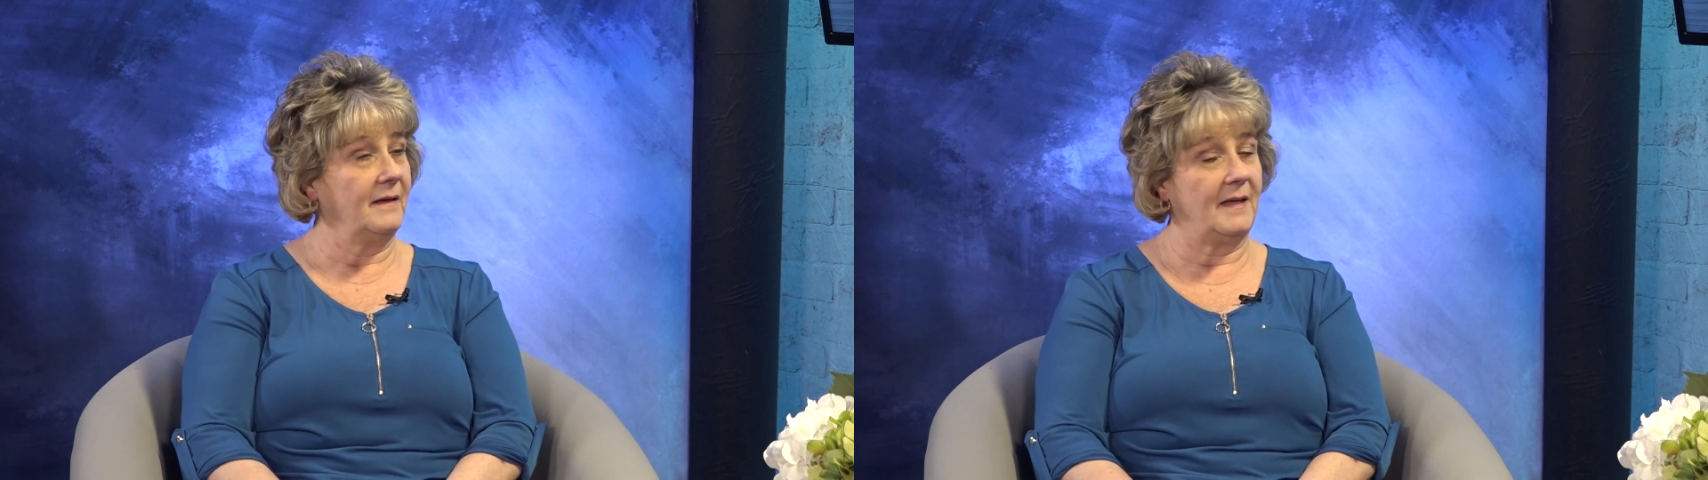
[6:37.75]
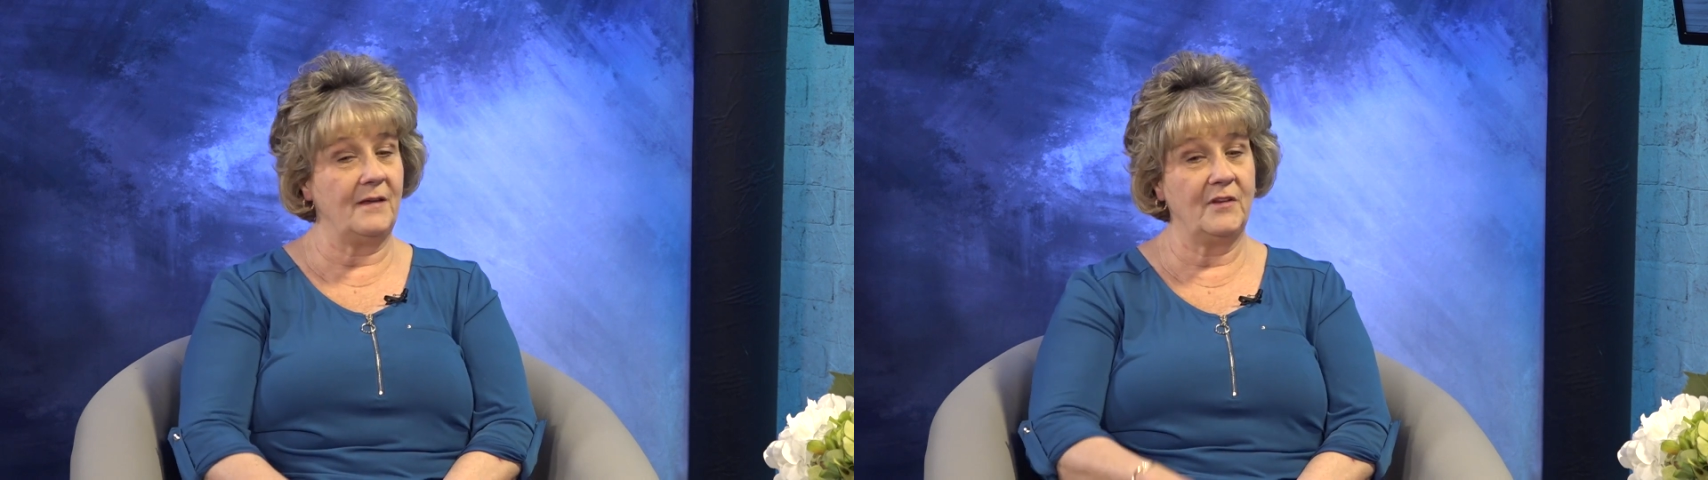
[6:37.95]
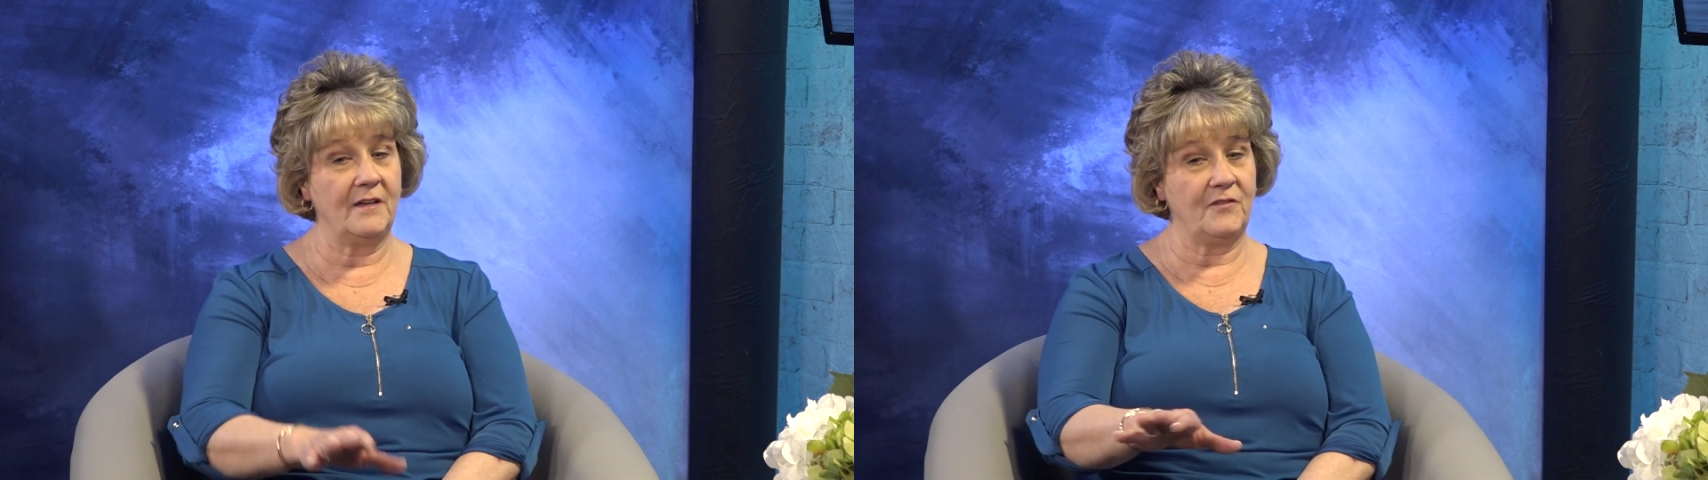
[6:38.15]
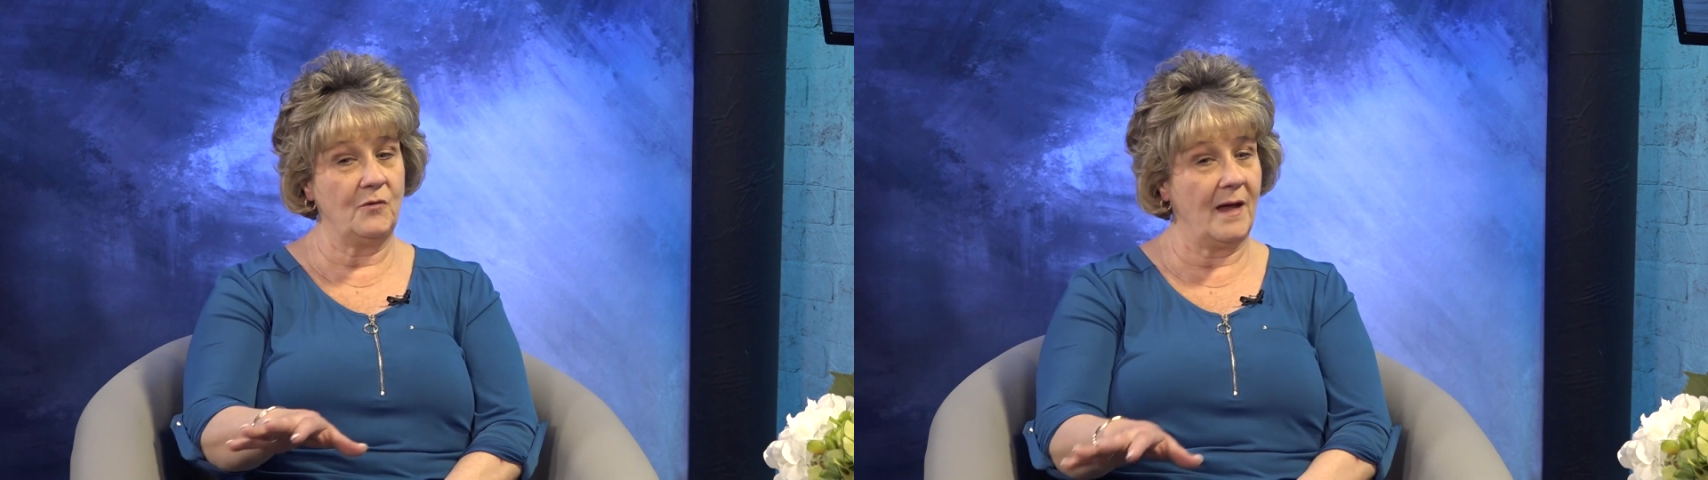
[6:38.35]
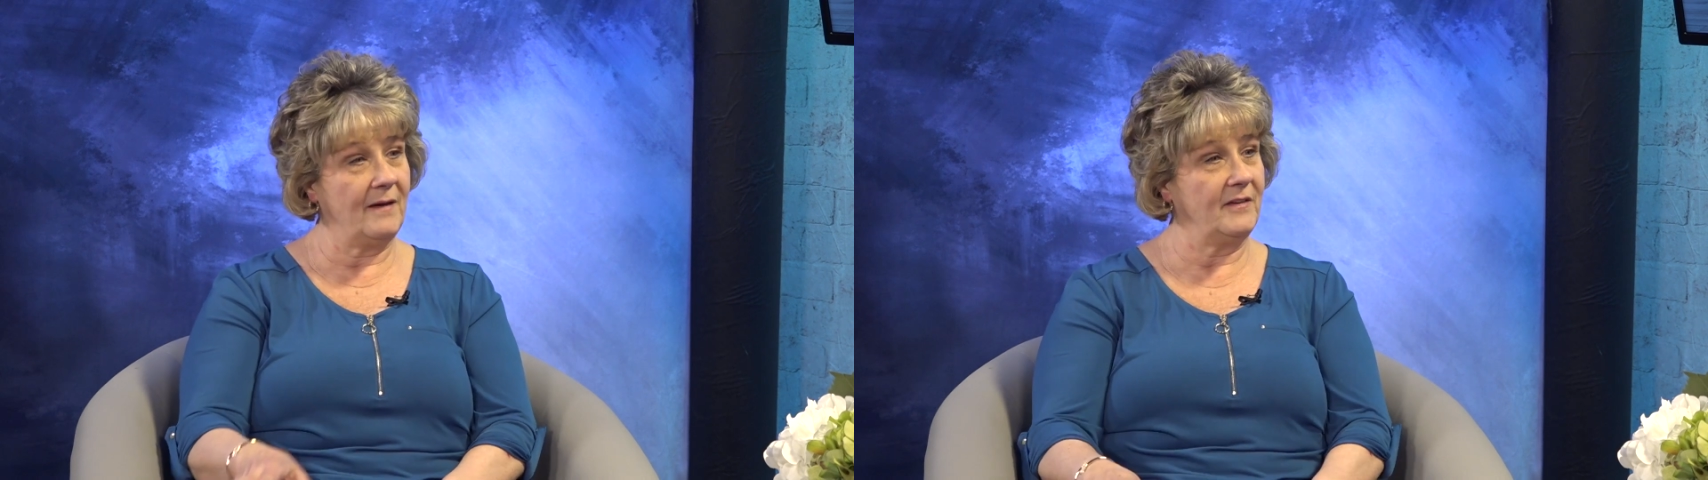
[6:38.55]
Even if
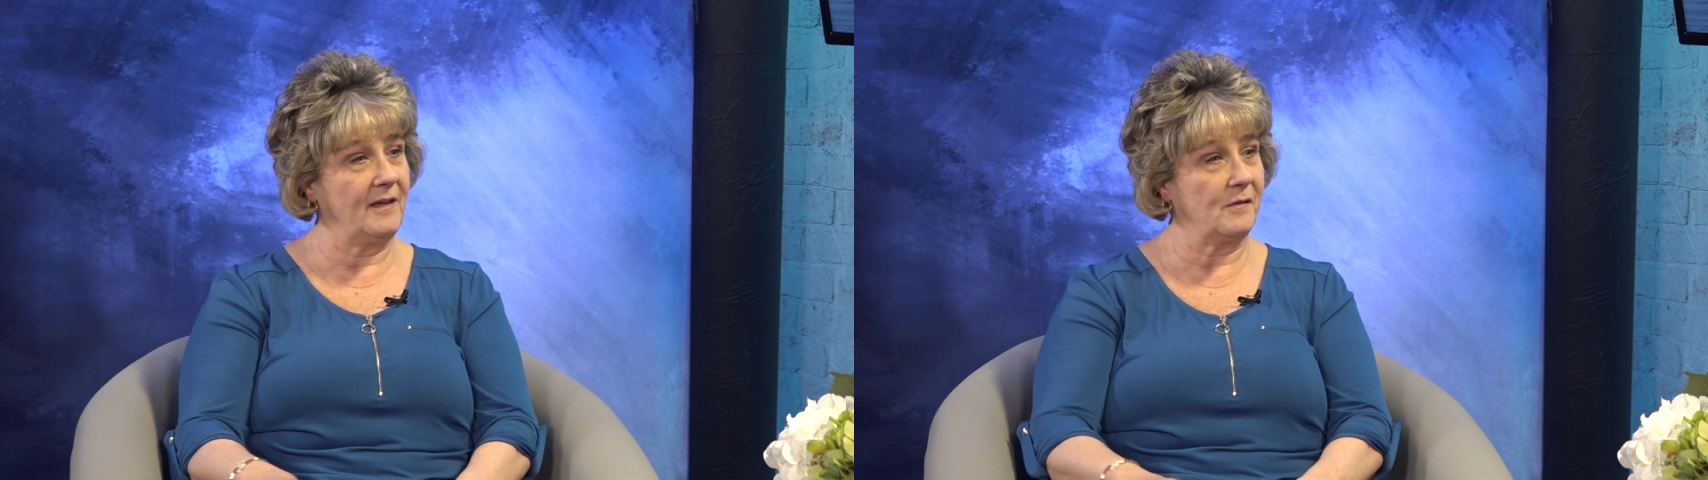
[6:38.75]
you have an